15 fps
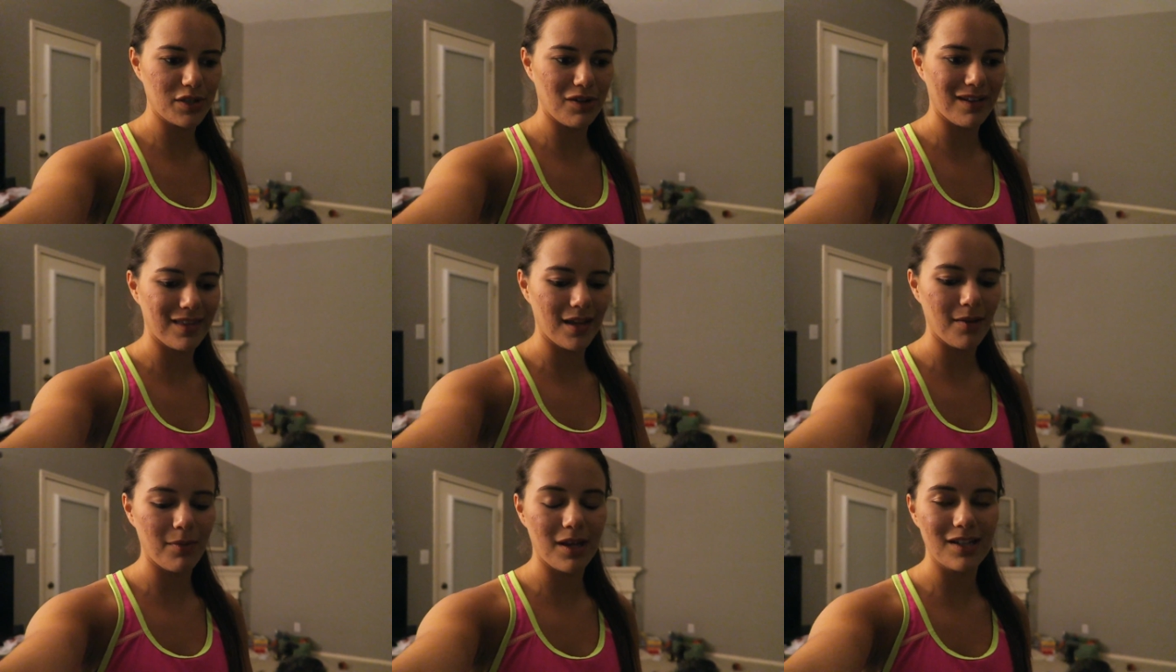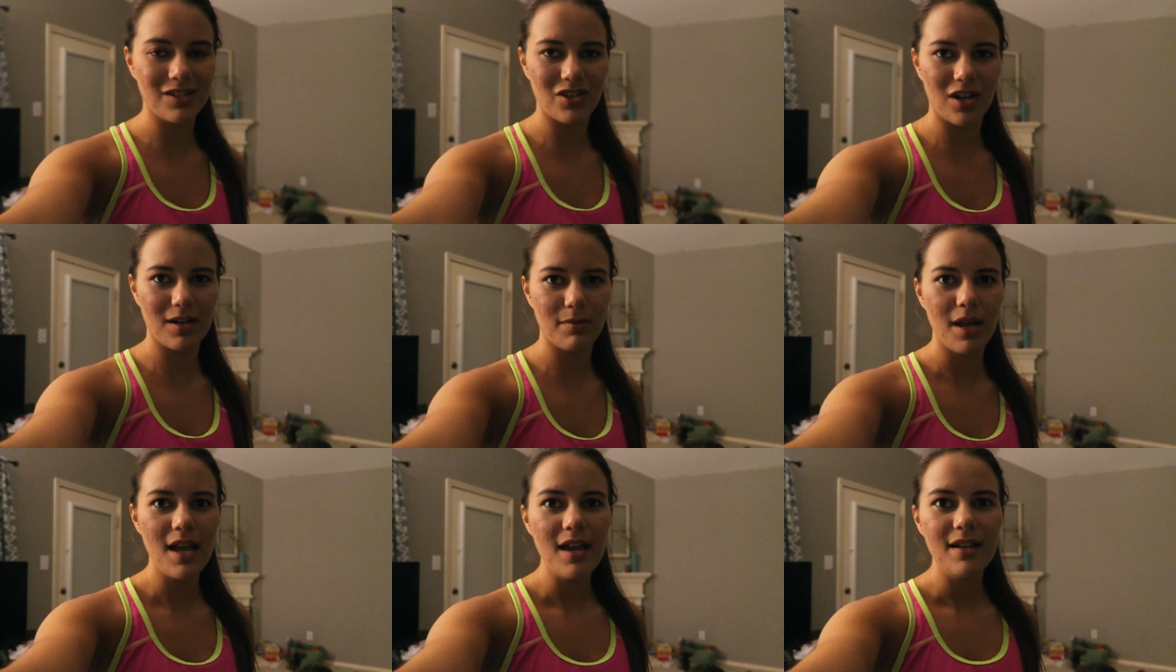So I think I'm going to
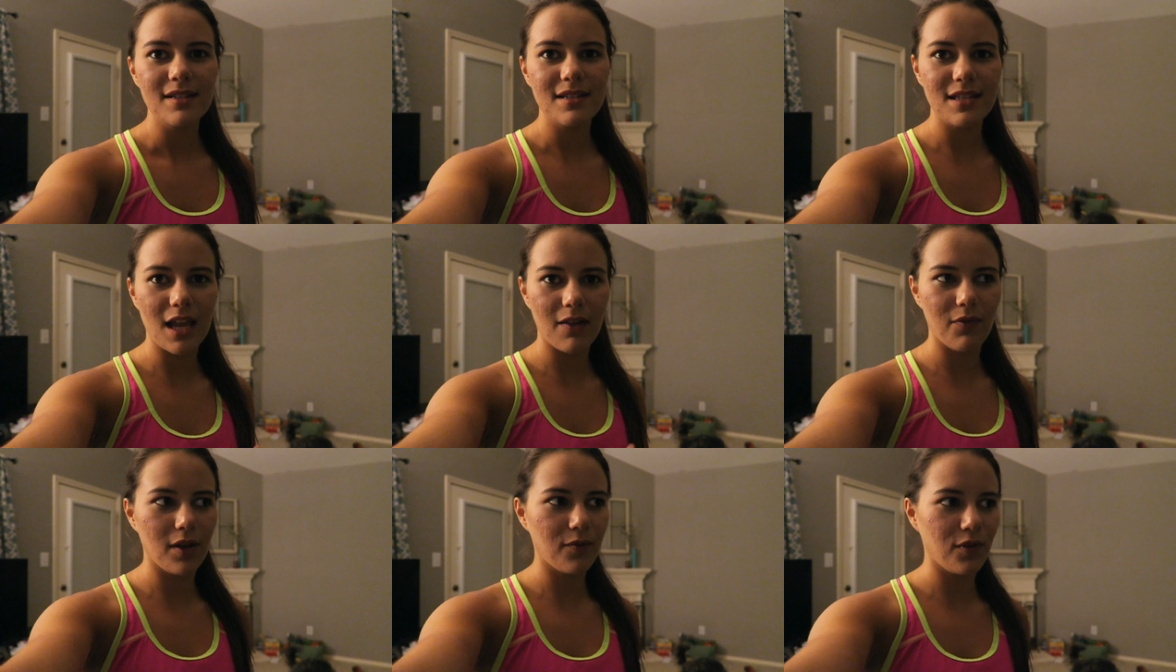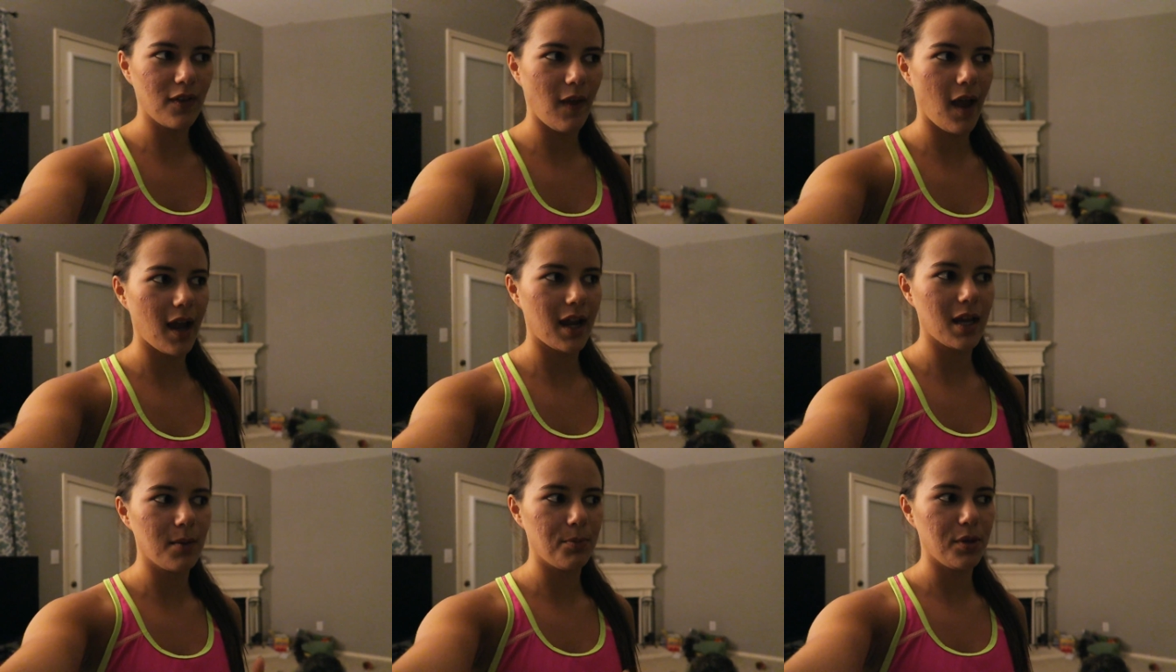start saving for
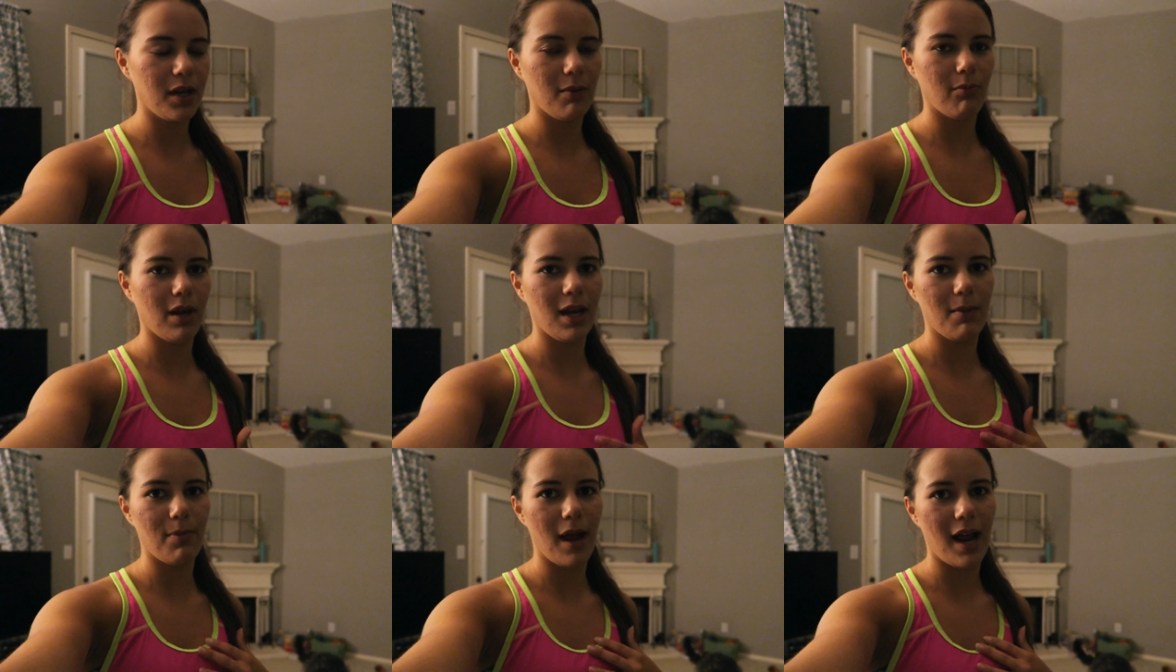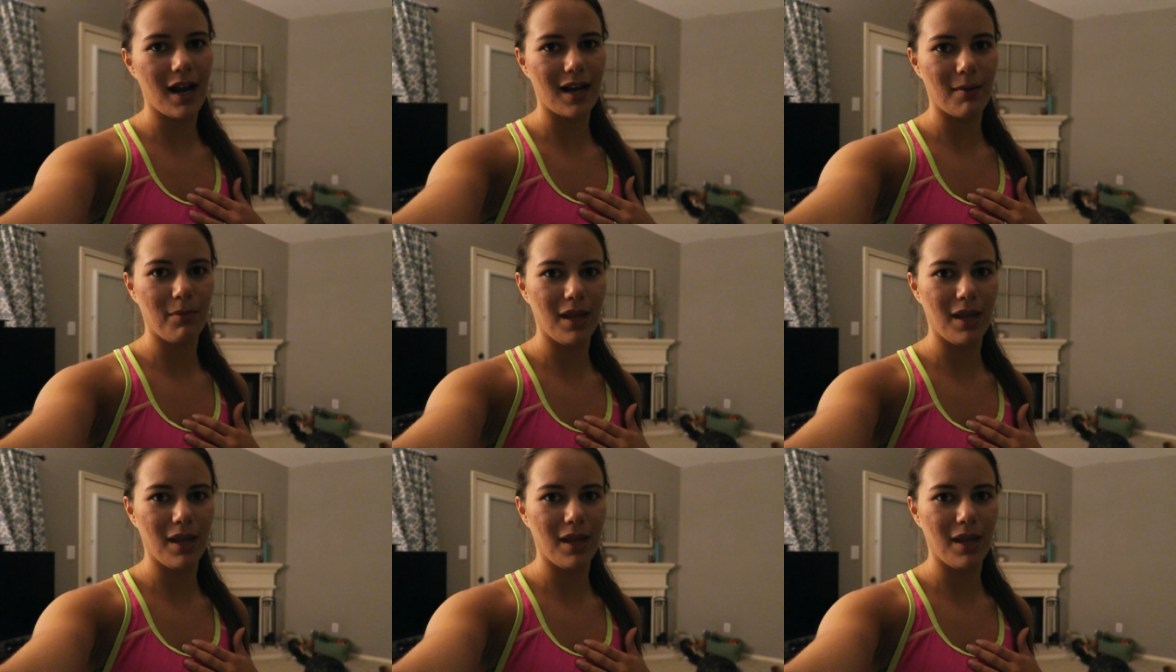that, kind of putting money back.